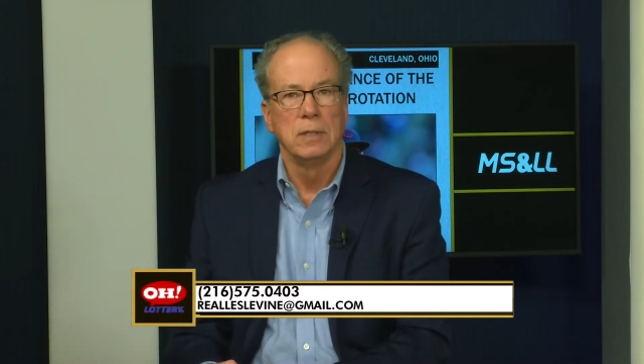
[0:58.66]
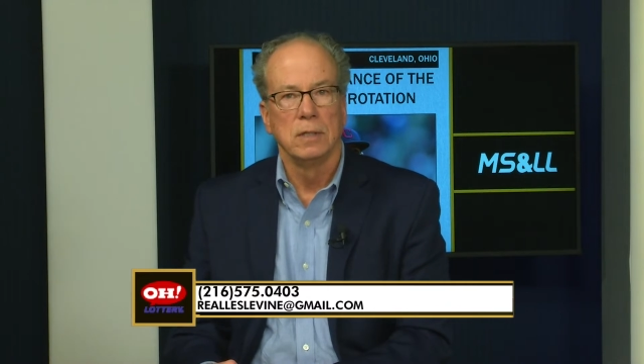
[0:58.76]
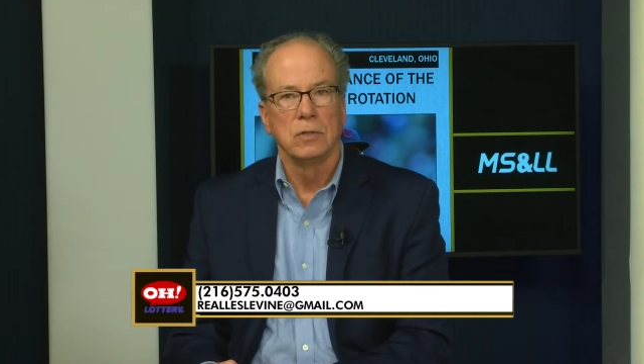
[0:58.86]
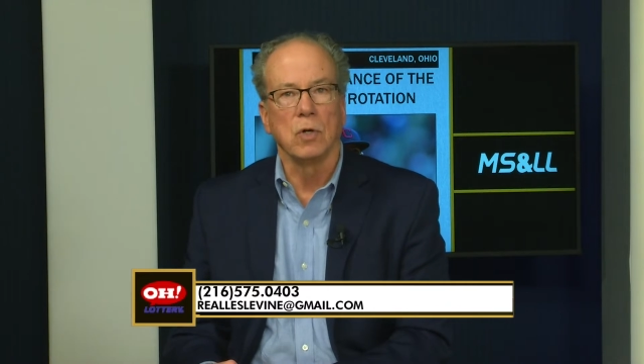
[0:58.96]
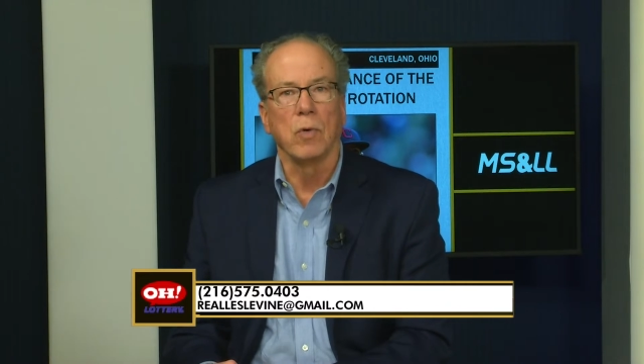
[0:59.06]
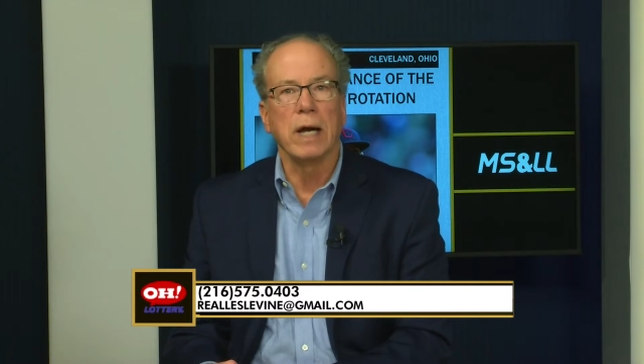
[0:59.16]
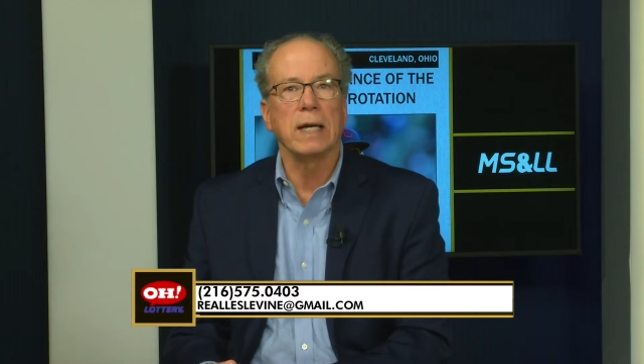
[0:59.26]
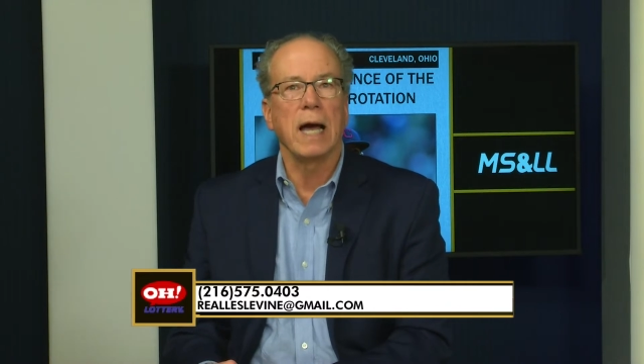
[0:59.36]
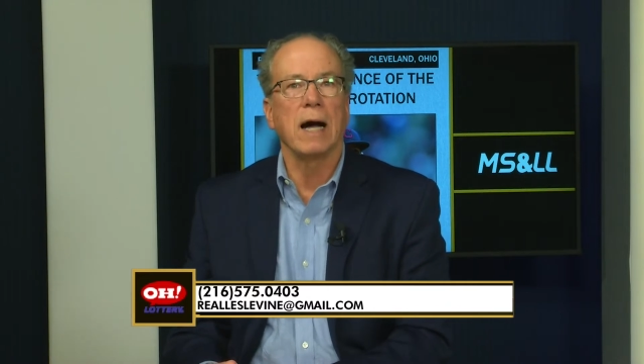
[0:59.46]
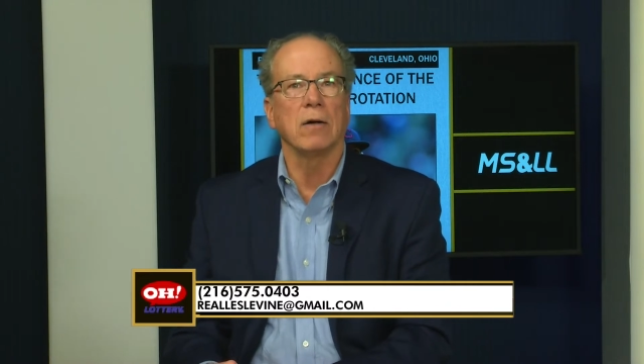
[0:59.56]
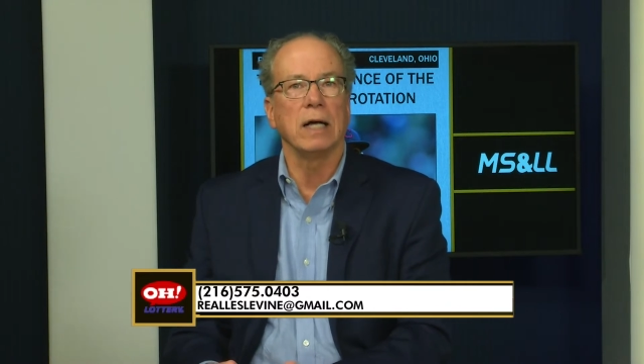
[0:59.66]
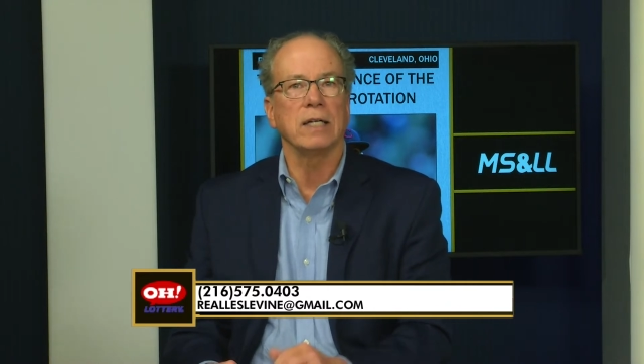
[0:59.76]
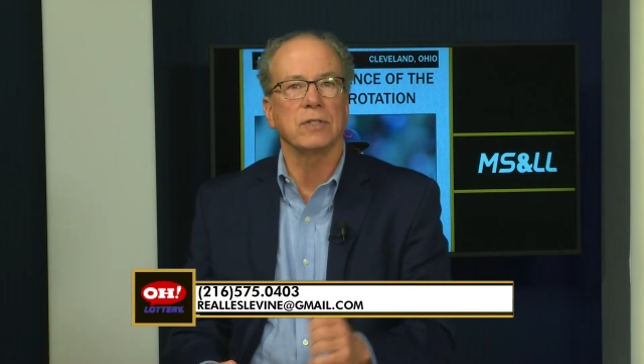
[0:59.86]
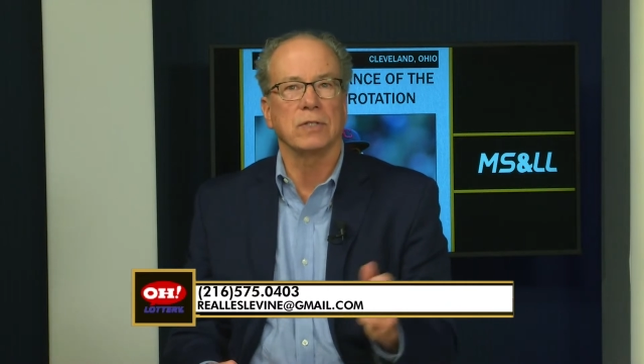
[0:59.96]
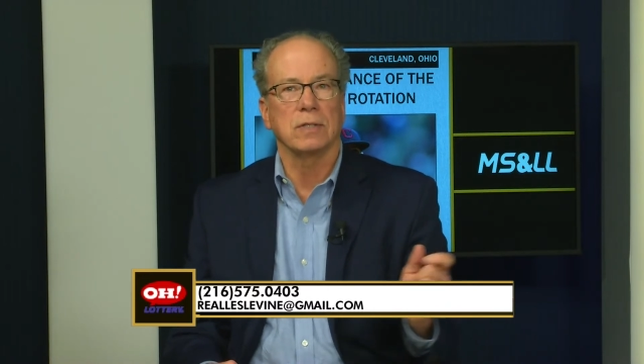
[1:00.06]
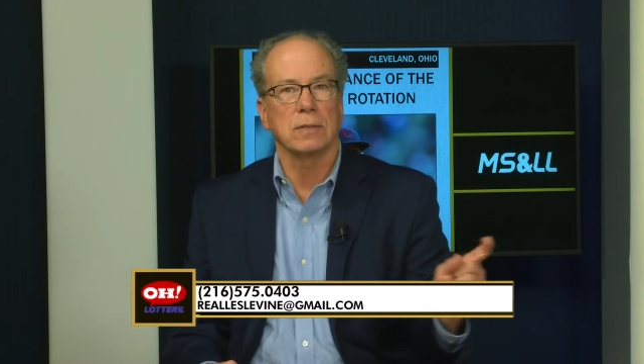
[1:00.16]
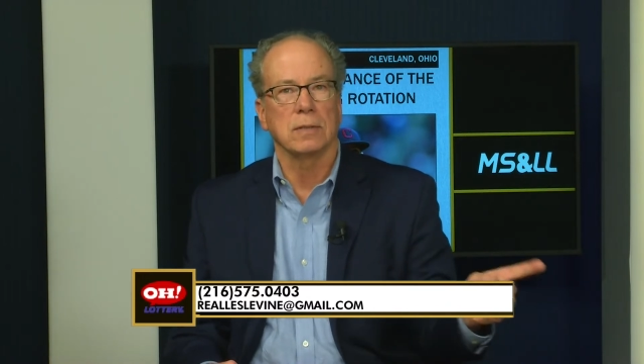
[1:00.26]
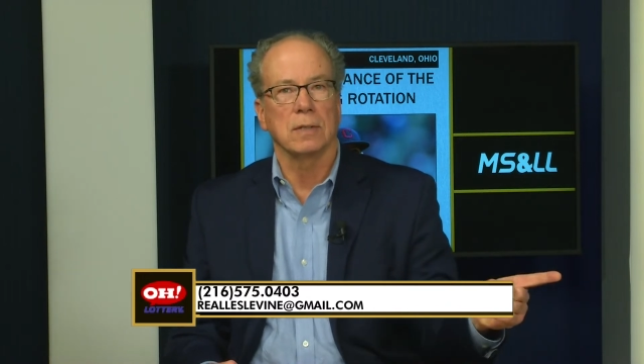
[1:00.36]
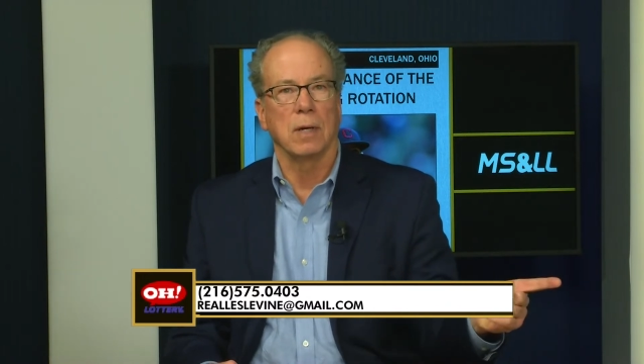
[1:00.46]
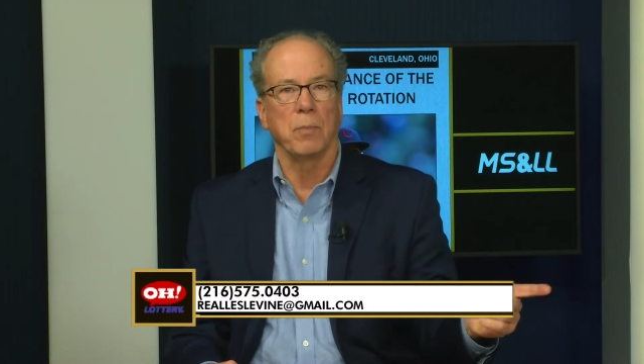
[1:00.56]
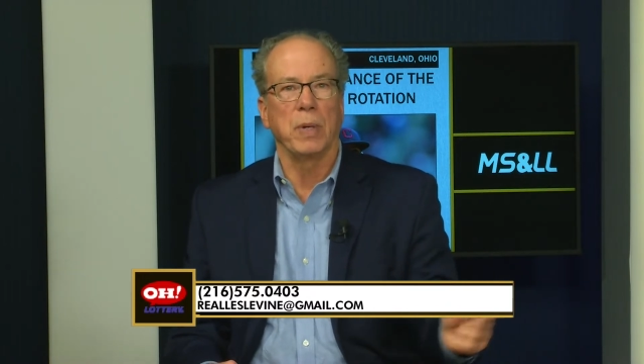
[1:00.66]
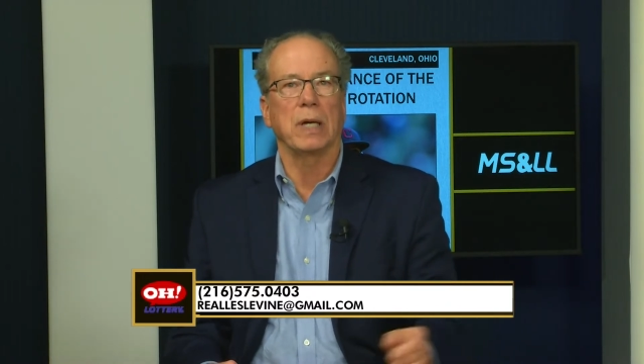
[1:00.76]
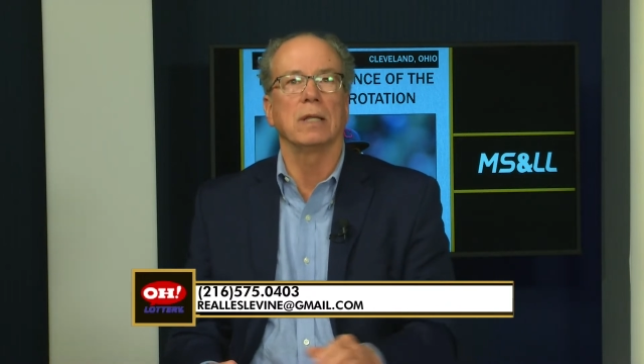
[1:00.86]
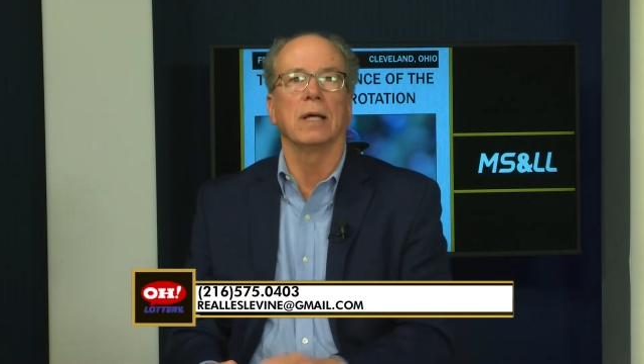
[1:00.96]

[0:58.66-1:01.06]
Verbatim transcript: So right now, Les, I'm picking